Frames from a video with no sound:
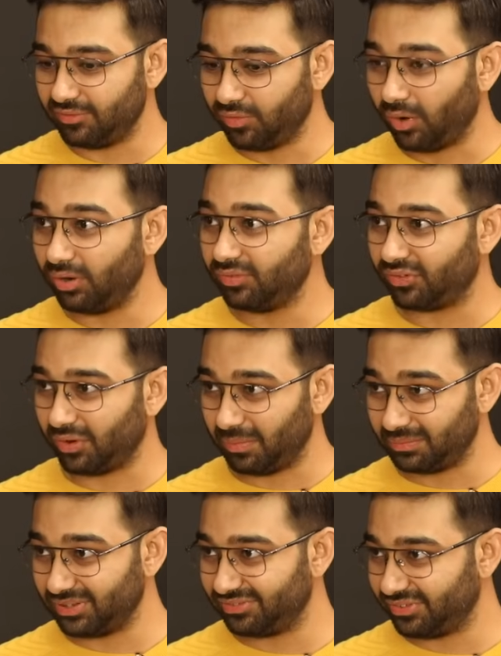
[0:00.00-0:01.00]
evolved
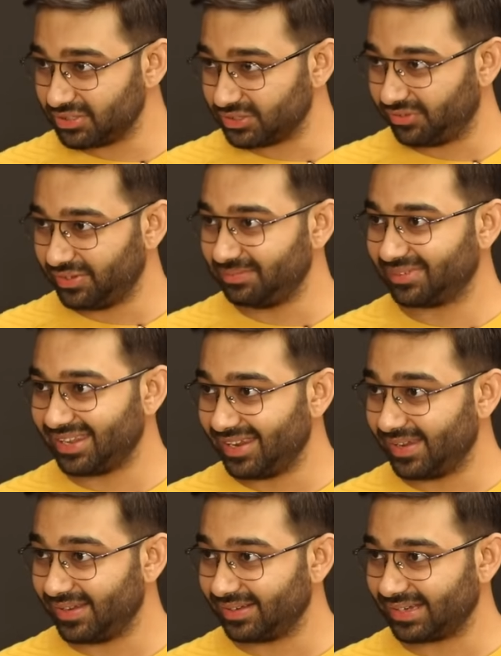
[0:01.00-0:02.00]
from the first film
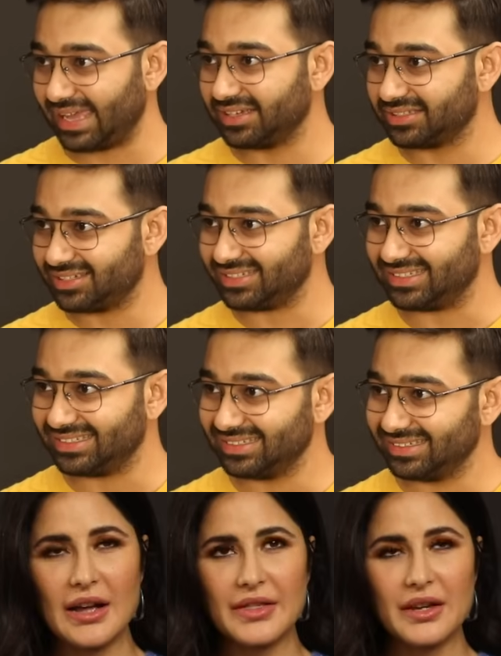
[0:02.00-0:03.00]
till Tiger 3?
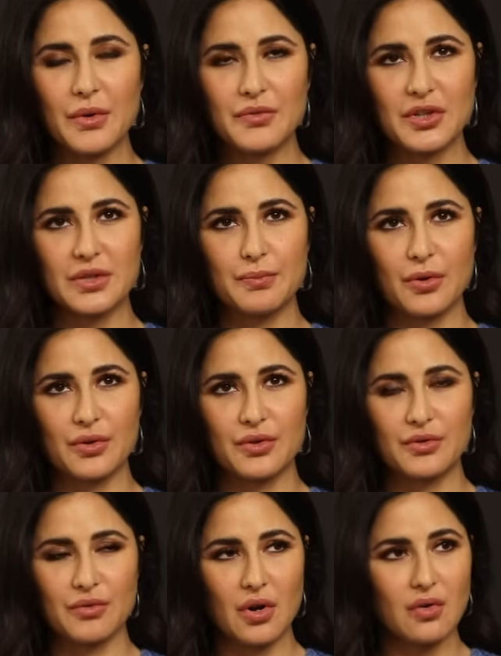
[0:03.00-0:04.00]
I think we've just
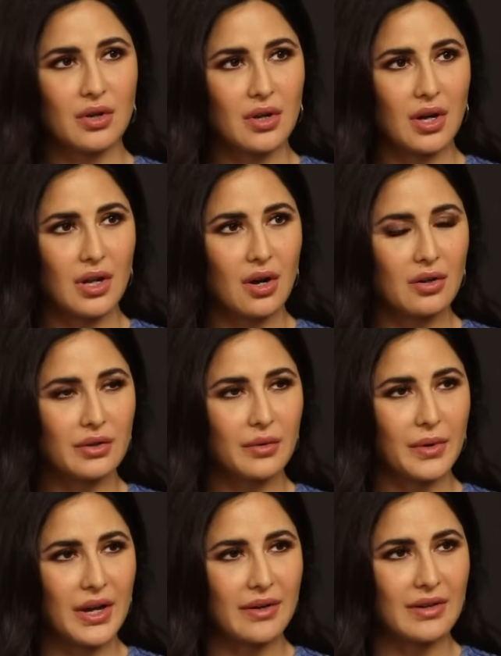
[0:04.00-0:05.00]
both grown along the
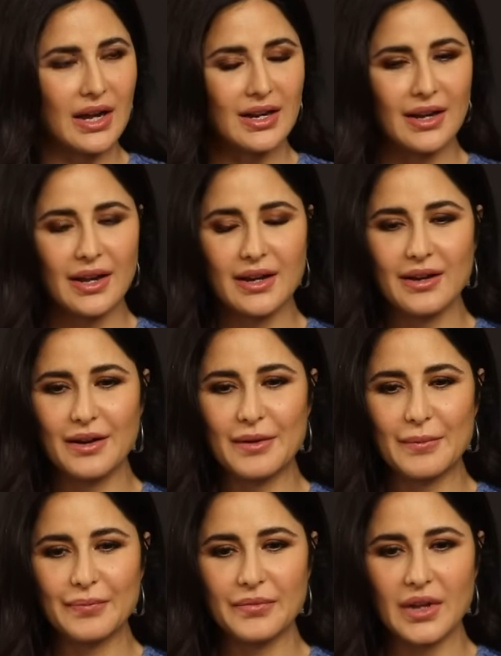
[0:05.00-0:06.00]
way, right? Like,
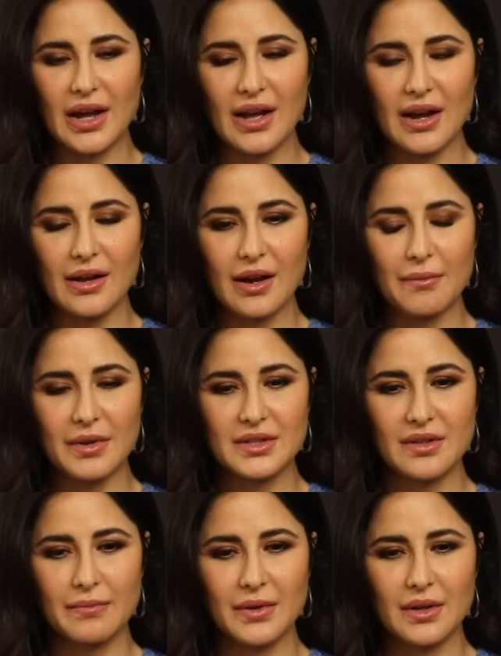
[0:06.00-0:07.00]
I
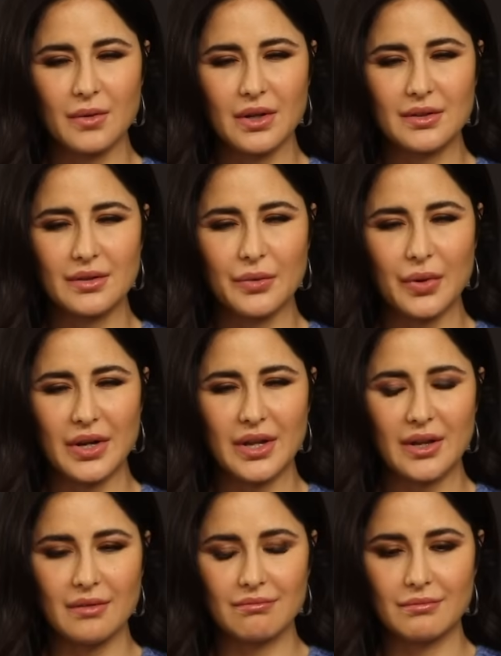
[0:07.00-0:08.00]
must have been, what,
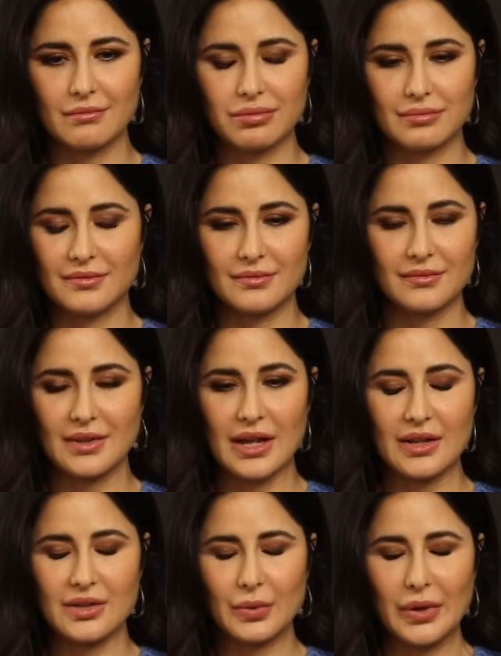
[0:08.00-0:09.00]
20,
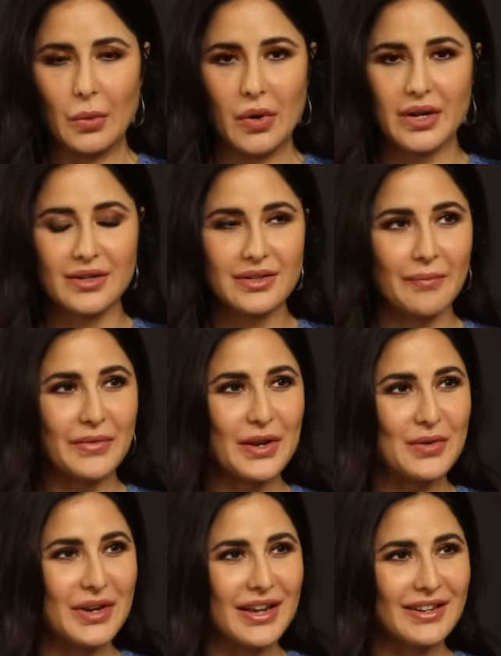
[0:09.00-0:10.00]
21 or
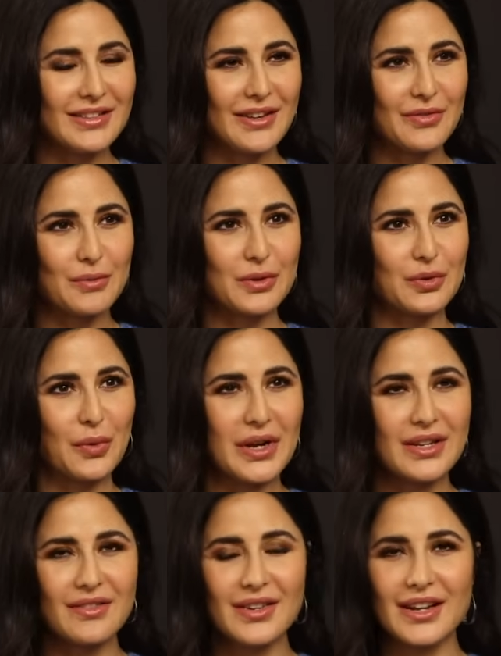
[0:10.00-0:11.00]
something when I did that film, or
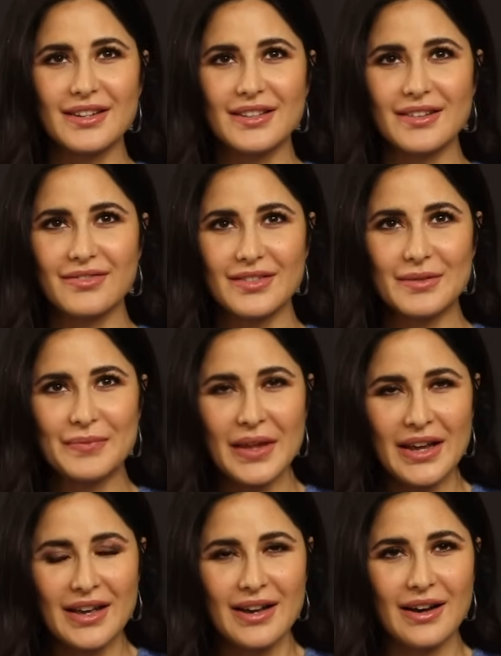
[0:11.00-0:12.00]
20 when I did that film.
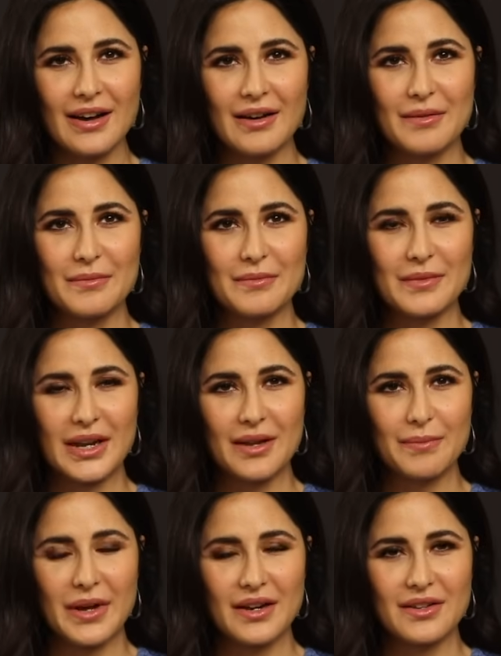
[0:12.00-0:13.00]

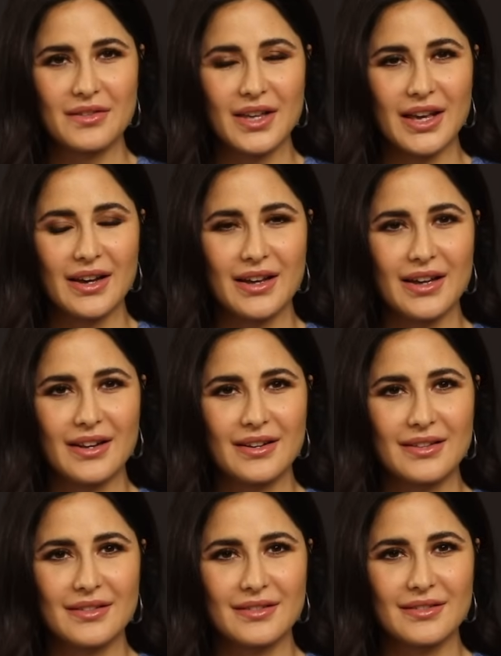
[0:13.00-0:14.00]
Maine Pyar Kyun Kiya.
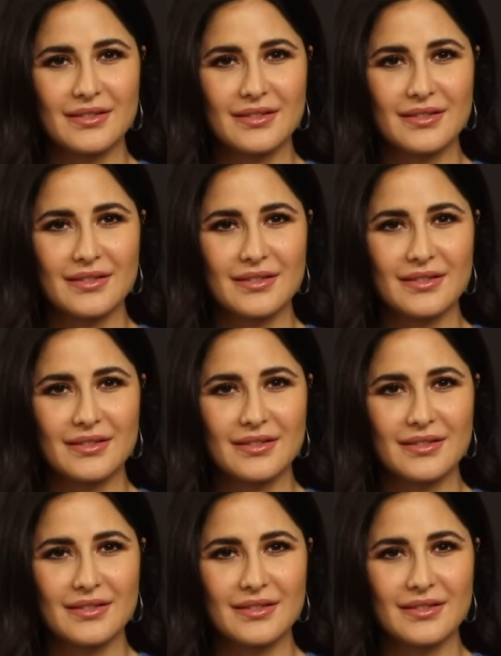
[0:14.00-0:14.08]
And